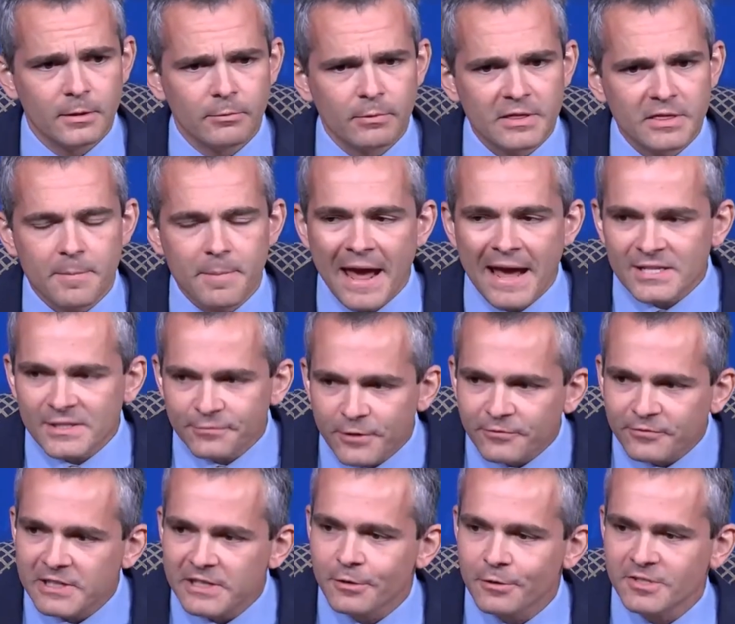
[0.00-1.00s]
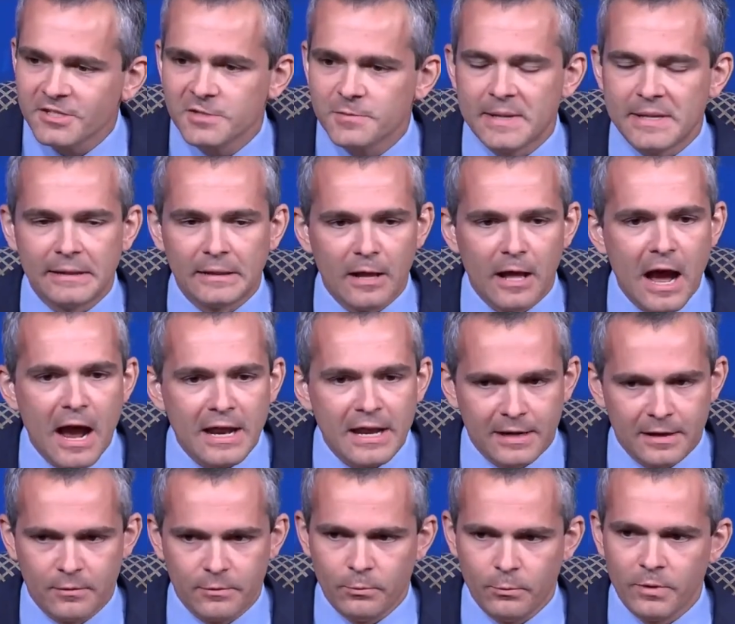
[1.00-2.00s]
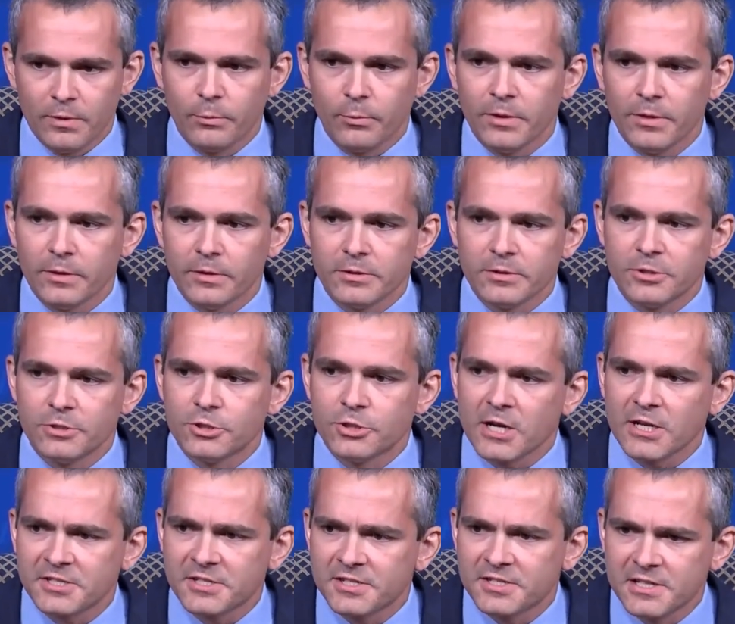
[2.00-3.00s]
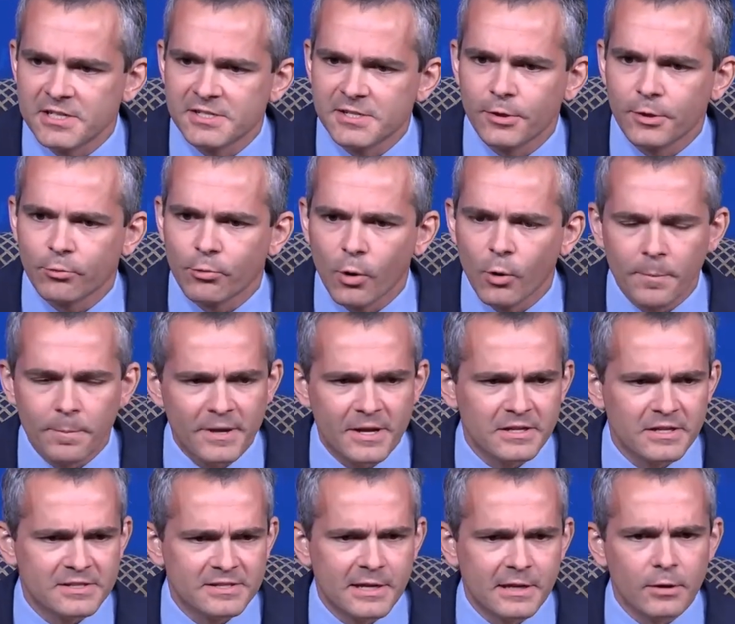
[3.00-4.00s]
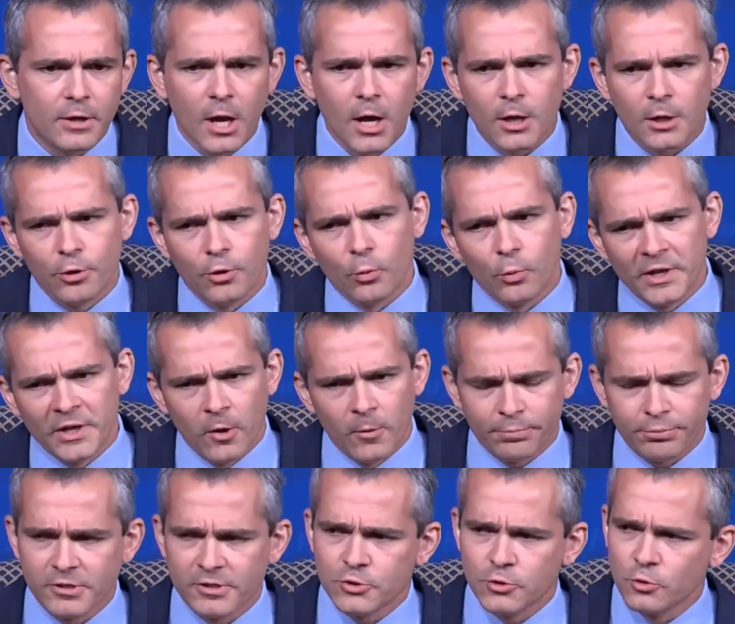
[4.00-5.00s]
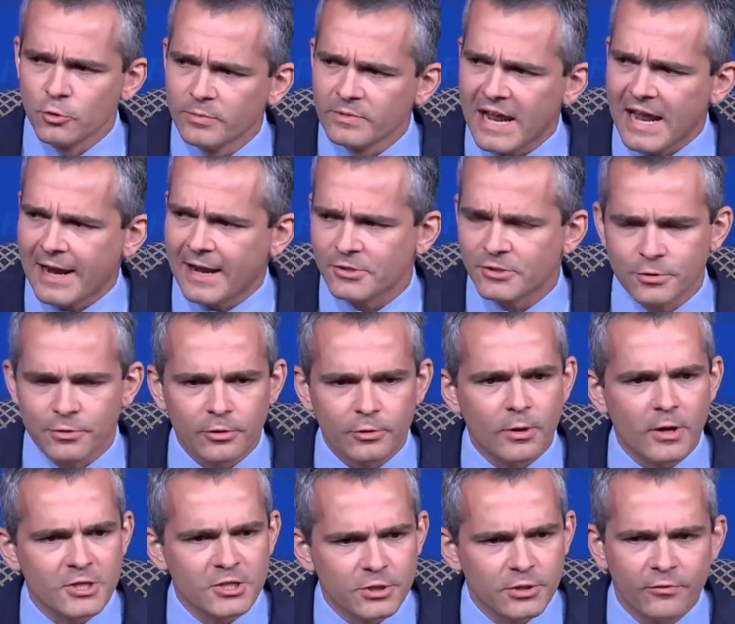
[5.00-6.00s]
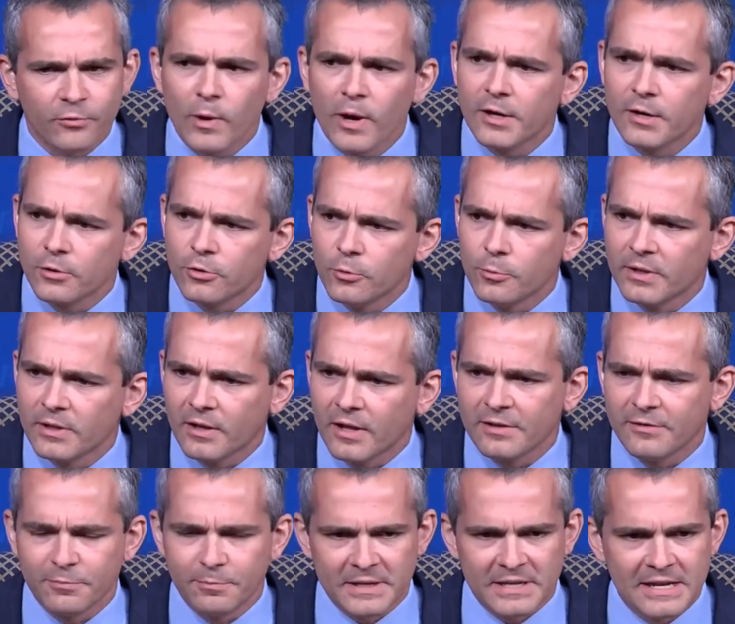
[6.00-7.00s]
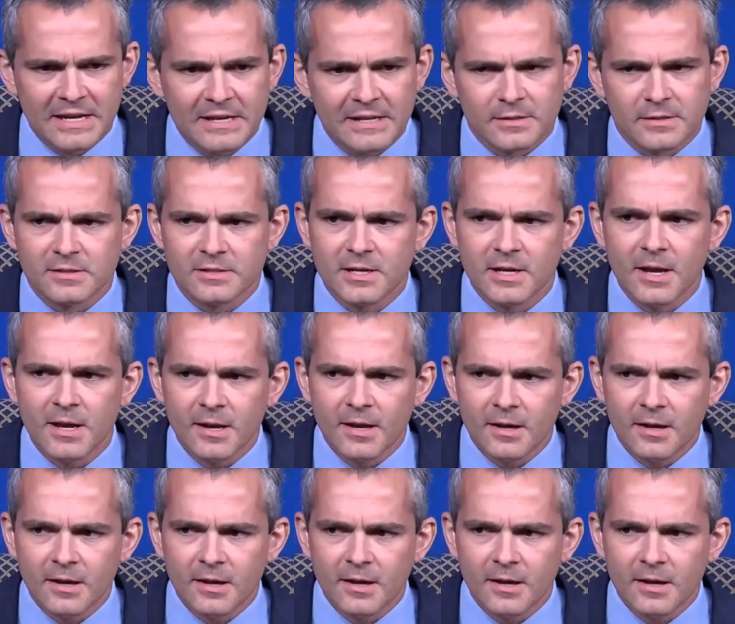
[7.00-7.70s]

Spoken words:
Right? The past 50 years has been lying when the justices in the Roe opinion said, you know, we don't presume to answer the question of when human life begins.